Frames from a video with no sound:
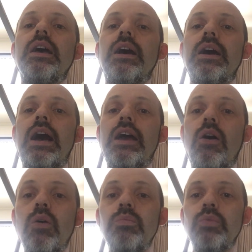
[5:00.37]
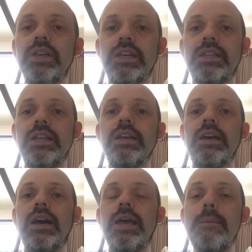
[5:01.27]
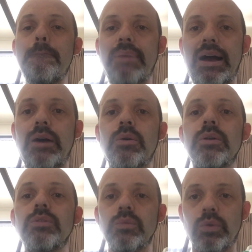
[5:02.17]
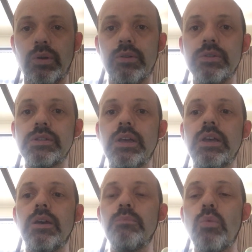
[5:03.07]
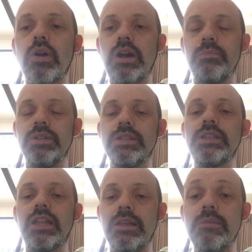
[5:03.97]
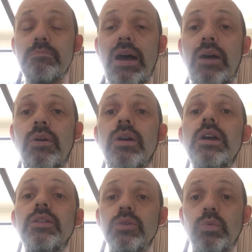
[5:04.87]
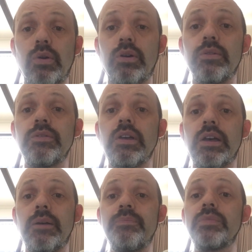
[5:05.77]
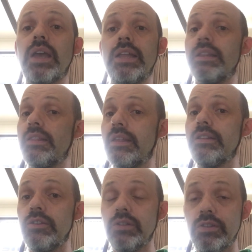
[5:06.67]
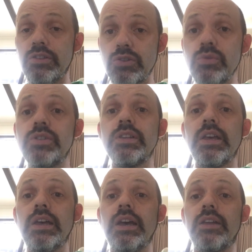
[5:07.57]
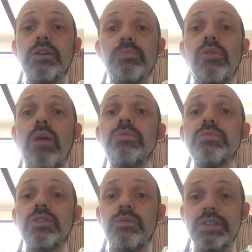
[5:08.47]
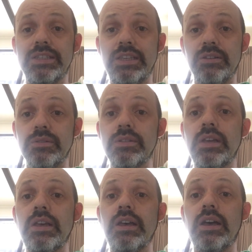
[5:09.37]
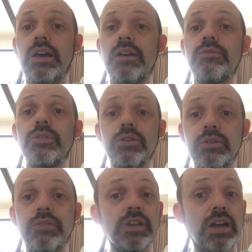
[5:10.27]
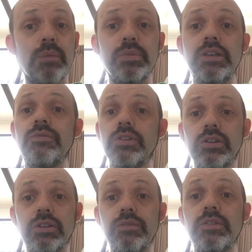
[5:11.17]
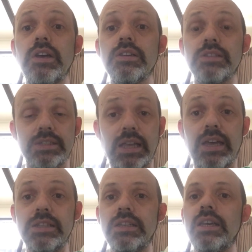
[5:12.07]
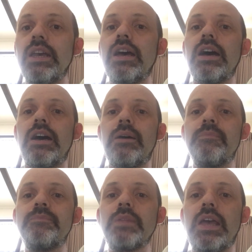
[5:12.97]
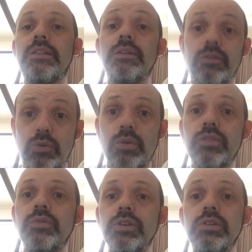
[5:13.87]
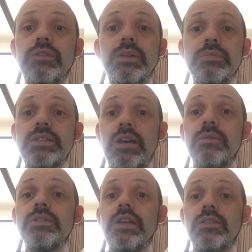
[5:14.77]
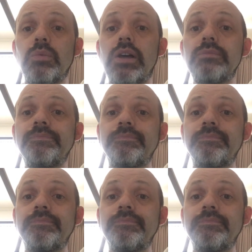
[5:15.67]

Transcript: uh, I hope we can uh, empower the workers, and more companies can empower the workers um, and to use uh, their problem solving skills uh, for the good of the company, for the good of society, um, and of course for the good of themselves as well.